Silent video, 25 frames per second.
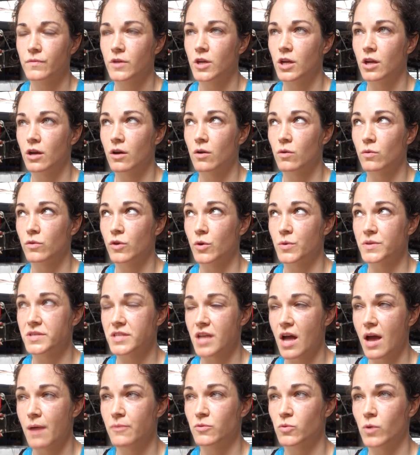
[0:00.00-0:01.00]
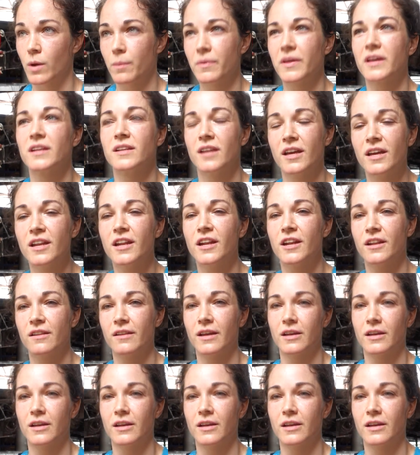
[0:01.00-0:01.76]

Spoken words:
you know, there was times where I'm like, no,